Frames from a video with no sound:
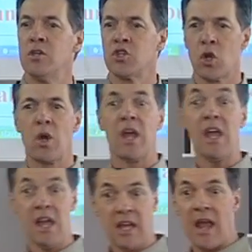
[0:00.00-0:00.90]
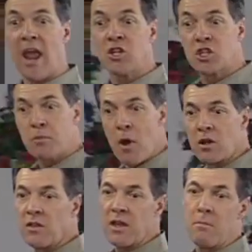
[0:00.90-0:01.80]
So he again spoke
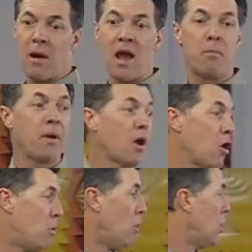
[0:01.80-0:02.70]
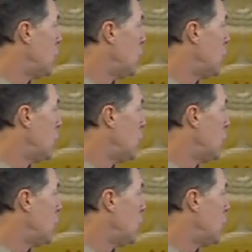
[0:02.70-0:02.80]
to them by a parable